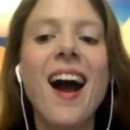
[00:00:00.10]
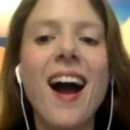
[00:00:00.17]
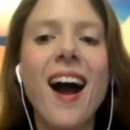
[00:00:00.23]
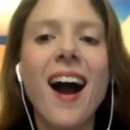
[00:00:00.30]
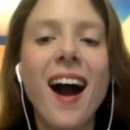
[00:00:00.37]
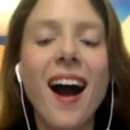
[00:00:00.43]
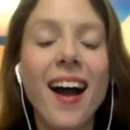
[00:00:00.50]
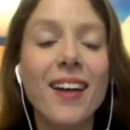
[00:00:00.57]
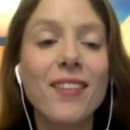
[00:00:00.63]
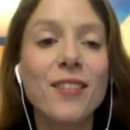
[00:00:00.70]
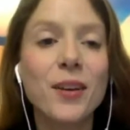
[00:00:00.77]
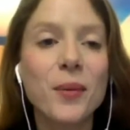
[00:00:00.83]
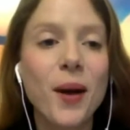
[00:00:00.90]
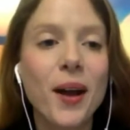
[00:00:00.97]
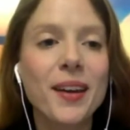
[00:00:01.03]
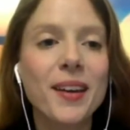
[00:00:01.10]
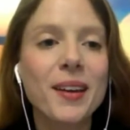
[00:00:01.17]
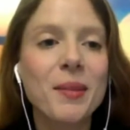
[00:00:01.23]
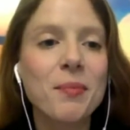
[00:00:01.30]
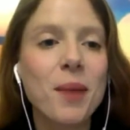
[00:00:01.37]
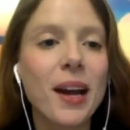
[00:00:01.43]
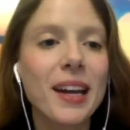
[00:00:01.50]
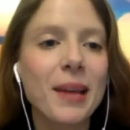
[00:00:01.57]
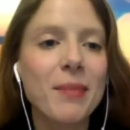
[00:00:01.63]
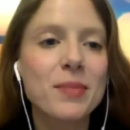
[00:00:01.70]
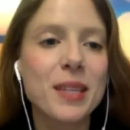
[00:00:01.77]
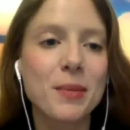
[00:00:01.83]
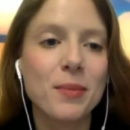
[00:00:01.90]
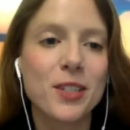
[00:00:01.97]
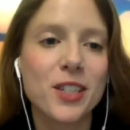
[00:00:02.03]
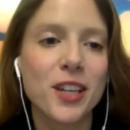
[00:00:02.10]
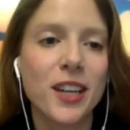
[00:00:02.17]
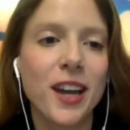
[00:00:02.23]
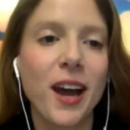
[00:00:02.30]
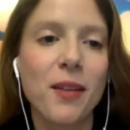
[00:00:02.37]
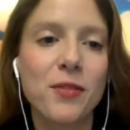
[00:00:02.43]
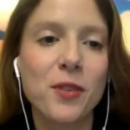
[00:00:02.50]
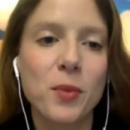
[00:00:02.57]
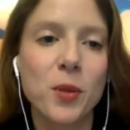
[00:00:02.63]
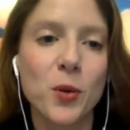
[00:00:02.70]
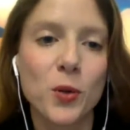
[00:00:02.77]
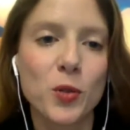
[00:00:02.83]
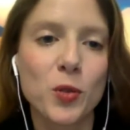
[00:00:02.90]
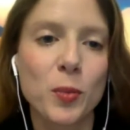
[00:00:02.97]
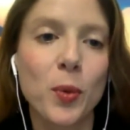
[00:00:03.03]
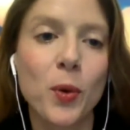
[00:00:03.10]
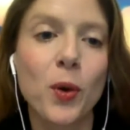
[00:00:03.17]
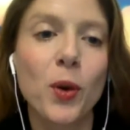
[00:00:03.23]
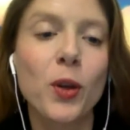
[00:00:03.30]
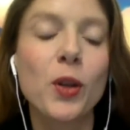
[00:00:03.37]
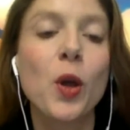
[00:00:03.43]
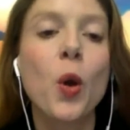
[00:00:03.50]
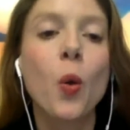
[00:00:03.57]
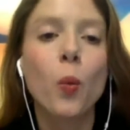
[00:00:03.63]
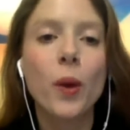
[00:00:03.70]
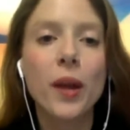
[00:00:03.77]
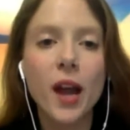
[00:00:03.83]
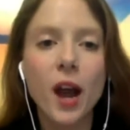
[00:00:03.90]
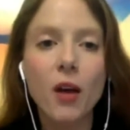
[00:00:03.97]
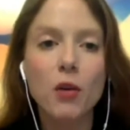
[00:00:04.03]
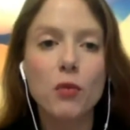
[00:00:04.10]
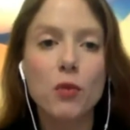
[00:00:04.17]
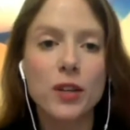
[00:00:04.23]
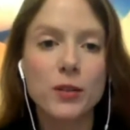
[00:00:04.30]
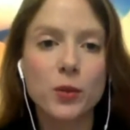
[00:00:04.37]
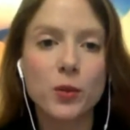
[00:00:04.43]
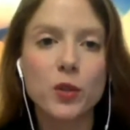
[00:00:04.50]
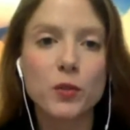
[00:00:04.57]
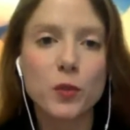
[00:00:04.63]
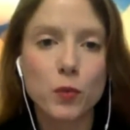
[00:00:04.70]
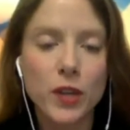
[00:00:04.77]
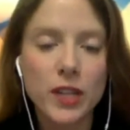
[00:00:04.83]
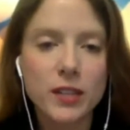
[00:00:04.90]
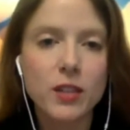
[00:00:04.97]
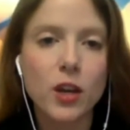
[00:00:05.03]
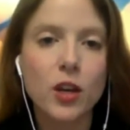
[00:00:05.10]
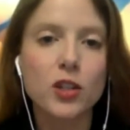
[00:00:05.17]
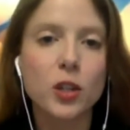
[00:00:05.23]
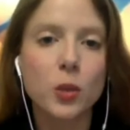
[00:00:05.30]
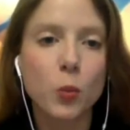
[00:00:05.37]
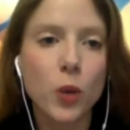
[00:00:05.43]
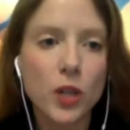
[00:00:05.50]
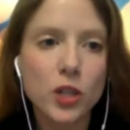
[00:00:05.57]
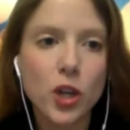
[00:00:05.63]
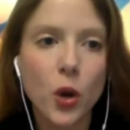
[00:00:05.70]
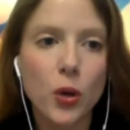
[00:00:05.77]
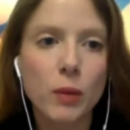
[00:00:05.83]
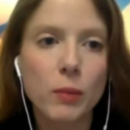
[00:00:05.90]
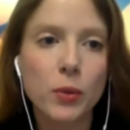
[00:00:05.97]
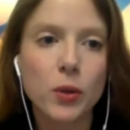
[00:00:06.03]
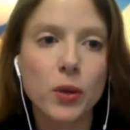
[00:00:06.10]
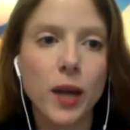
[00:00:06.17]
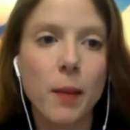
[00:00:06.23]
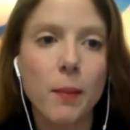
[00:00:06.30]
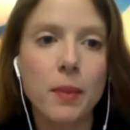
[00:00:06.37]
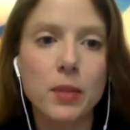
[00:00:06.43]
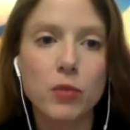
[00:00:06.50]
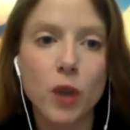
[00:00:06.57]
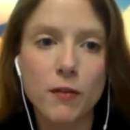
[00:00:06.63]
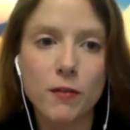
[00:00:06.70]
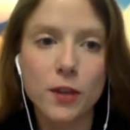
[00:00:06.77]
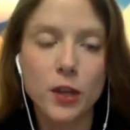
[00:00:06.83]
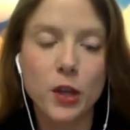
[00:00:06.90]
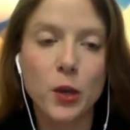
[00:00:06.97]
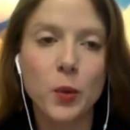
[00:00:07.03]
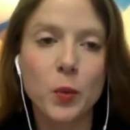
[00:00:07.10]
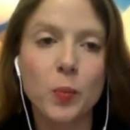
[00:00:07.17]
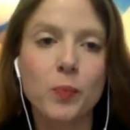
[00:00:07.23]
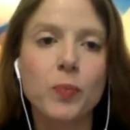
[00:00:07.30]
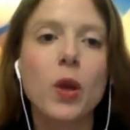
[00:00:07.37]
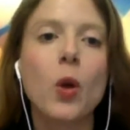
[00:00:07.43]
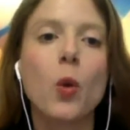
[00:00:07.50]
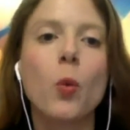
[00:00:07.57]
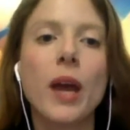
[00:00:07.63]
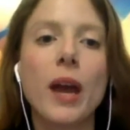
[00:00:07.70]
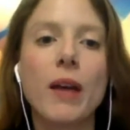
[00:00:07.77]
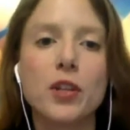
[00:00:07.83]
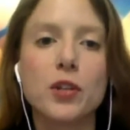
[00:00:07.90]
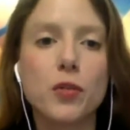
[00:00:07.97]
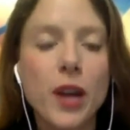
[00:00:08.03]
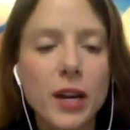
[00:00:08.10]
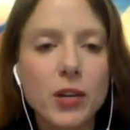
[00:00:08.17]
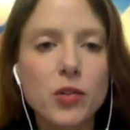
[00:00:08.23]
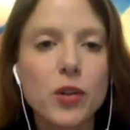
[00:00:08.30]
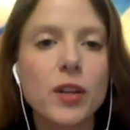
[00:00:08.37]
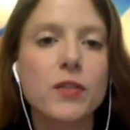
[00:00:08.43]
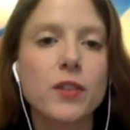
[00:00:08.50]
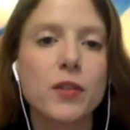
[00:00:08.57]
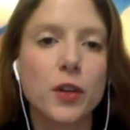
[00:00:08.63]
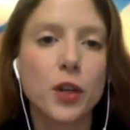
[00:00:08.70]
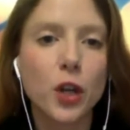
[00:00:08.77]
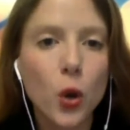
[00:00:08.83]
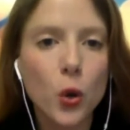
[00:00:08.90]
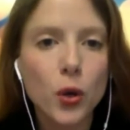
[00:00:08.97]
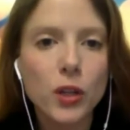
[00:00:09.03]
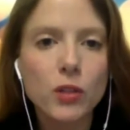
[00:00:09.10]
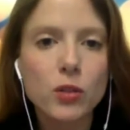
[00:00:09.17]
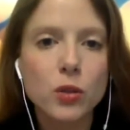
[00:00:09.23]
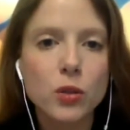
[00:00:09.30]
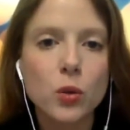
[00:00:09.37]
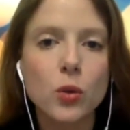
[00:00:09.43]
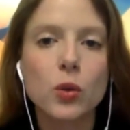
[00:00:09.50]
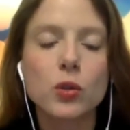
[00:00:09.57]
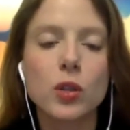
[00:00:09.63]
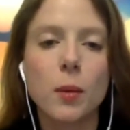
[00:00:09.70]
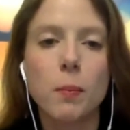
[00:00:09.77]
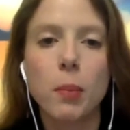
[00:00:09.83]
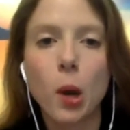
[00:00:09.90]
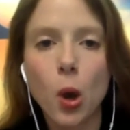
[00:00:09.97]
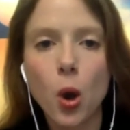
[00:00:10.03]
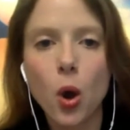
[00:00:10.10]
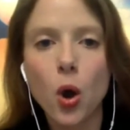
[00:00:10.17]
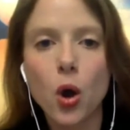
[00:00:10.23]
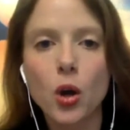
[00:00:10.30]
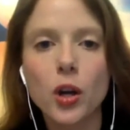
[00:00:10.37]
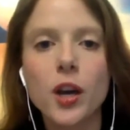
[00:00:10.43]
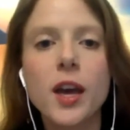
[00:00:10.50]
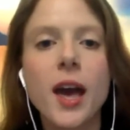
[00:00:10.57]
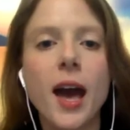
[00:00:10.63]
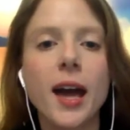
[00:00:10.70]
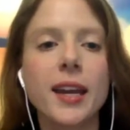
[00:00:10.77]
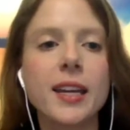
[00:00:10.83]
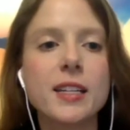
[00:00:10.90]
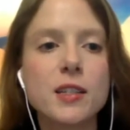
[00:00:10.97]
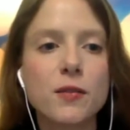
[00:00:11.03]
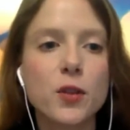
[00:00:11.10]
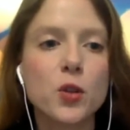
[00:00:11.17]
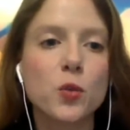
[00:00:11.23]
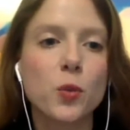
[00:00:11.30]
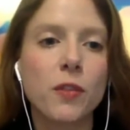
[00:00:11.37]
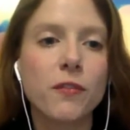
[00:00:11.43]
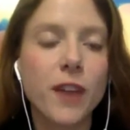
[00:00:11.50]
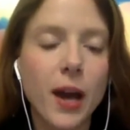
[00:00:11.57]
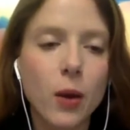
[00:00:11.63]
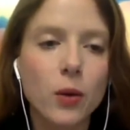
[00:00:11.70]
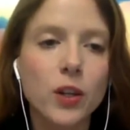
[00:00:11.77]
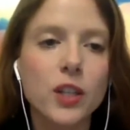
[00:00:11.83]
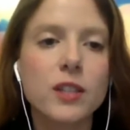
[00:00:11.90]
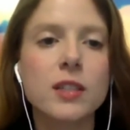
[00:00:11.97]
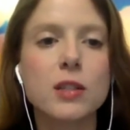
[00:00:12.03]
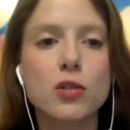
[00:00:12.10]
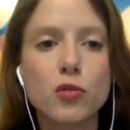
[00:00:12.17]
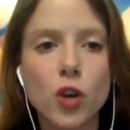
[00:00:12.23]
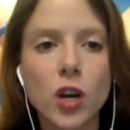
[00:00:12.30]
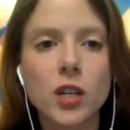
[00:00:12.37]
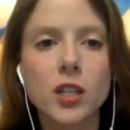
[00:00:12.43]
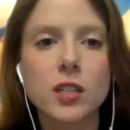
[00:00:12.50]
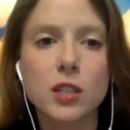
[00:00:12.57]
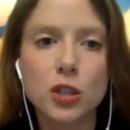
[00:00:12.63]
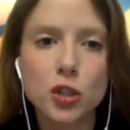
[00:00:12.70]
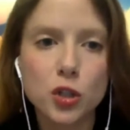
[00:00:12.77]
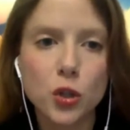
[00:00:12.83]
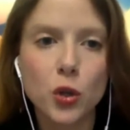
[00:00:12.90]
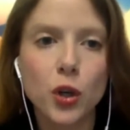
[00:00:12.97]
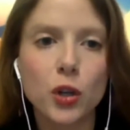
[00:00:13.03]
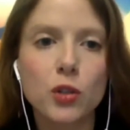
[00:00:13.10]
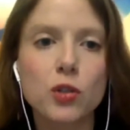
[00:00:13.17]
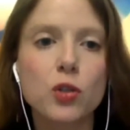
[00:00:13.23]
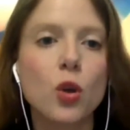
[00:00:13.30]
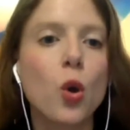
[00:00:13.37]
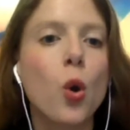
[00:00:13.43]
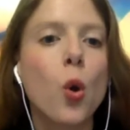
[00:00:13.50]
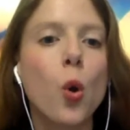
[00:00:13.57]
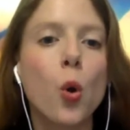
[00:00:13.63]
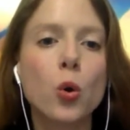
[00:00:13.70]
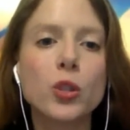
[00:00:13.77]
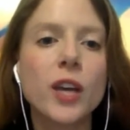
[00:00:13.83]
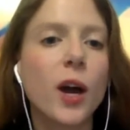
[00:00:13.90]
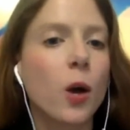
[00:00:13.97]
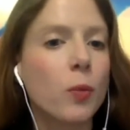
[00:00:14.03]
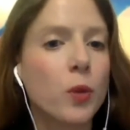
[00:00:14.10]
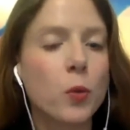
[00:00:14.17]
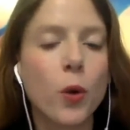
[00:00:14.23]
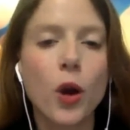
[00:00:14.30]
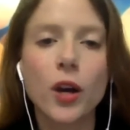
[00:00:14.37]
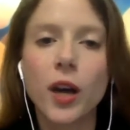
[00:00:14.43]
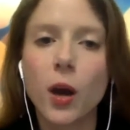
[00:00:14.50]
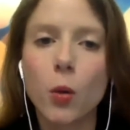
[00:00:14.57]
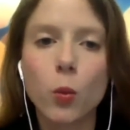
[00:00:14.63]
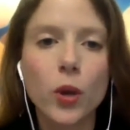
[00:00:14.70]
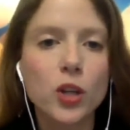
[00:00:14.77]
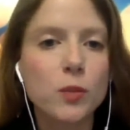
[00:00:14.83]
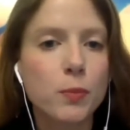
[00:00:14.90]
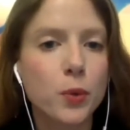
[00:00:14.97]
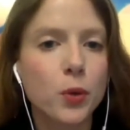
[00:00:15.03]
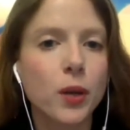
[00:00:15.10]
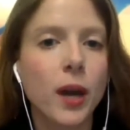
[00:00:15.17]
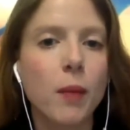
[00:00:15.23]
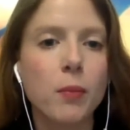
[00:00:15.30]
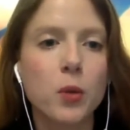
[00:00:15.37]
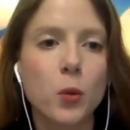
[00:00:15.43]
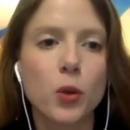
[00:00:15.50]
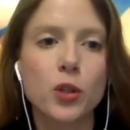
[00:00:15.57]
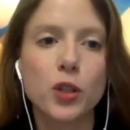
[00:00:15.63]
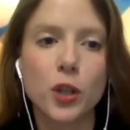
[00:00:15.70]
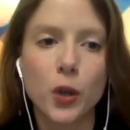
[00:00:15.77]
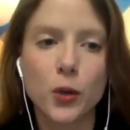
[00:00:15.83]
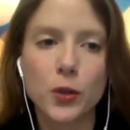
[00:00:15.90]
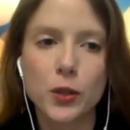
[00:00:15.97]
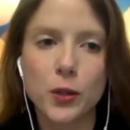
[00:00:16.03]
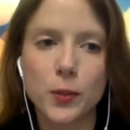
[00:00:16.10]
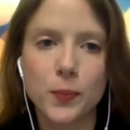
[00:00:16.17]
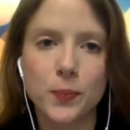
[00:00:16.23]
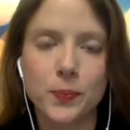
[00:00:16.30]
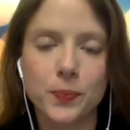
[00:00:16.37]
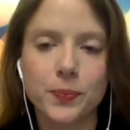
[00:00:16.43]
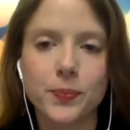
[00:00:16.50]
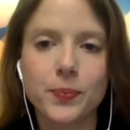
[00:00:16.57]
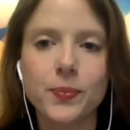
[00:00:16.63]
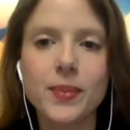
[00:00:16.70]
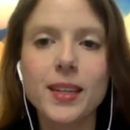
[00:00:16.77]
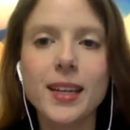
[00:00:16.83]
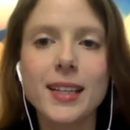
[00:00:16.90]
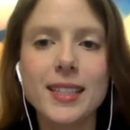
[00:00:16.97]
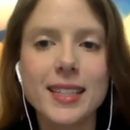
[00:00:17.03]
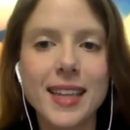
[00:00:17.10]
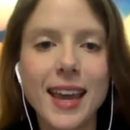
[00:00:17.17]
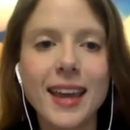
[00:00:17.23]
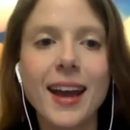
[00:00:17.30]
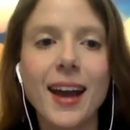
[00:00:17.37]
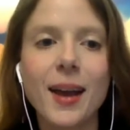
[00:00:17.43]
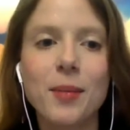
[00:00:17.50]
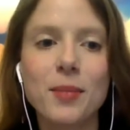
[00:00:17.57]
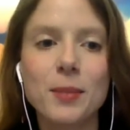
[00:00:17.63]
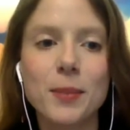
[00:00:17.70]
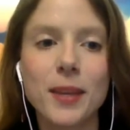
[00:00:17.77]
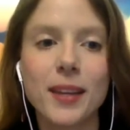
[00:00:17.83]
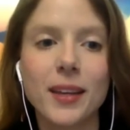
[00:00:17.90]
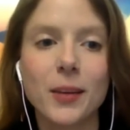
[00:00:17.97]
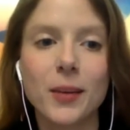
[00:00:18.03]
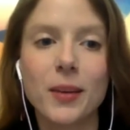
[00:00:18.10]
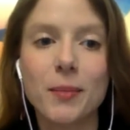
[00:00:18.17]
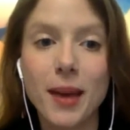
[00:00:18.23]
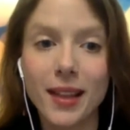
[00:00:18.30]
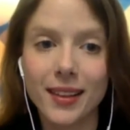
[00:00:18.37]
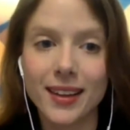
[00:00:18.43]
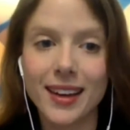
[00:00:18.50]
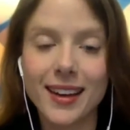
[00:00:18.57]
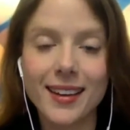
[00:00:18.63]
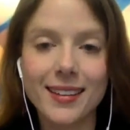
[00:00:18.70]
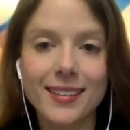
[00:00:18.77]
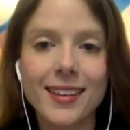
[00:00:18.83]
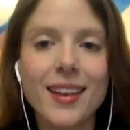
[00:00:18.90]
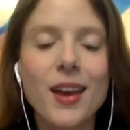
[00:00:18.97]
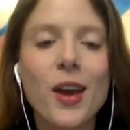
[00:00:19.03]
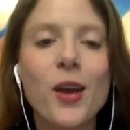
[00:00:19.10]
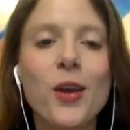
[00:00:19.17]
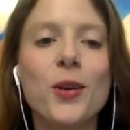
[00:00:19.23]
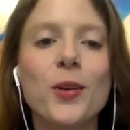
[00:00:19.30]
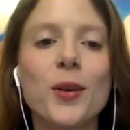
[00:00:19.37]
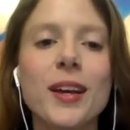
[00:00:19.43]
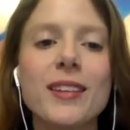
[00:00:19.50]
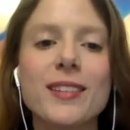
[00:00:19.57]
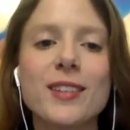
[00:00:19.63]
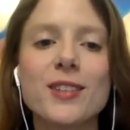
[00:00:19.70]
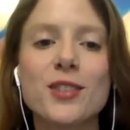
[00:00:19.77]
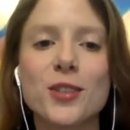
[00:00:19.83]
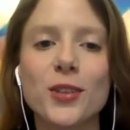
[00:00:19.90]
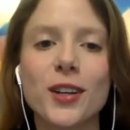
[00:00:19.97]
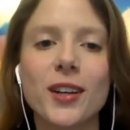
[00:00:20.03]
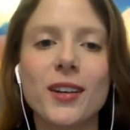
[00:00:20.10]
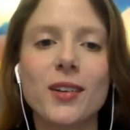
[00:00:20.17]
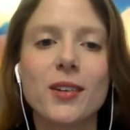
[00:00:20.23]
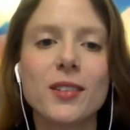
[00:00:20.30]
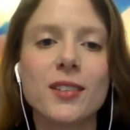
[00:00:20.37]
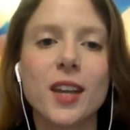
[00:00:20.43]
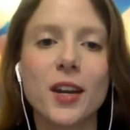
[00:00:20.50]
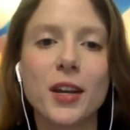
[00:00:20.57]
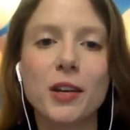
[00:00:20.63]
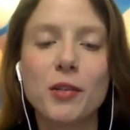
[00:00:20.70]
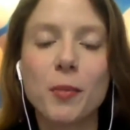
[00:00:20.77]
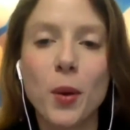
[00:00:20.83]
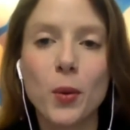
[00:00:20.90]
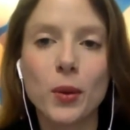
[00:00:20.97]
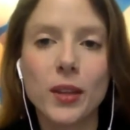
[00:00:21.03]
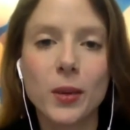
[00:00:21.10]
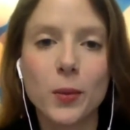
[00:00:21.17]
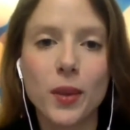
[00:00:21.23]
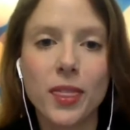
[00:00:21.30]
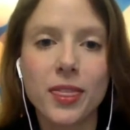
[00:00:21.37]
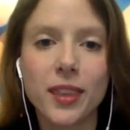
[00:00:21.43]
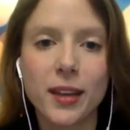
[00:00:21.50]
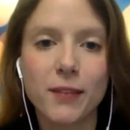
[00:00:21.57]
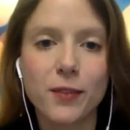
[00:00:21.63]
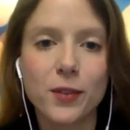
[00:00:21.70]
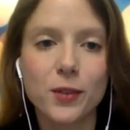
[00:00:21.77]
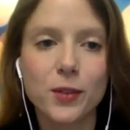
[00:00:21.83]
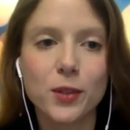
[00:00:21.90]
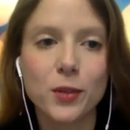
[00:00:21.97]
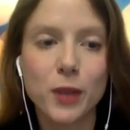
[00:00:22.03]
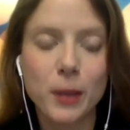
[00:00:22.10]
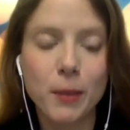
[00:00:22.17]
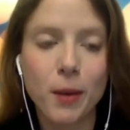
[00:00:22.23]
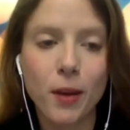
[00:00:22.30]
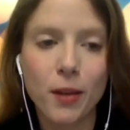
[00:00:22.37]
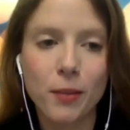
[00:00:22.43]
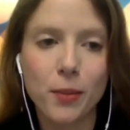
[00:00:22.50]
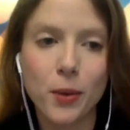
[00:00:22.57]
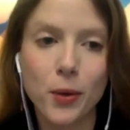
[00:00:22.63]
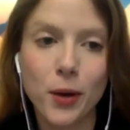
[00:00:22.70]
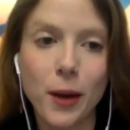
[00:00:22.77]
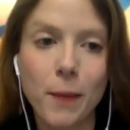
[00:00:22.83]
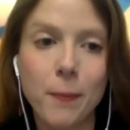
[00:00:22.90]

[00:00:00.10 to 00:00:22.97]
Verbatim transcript: Hi everyone, my name's Imogen, I'm from Course Report. We are a resource for researching which coding bootcamp is right for you. We have a directory of different coding schools, a blog, and interviews with founders, instructors, and students, all to help you work out which bootcamp you want to go to. Today I'm speaking with Melanie, who is a student studying remotely with Thinkful's Career Path program.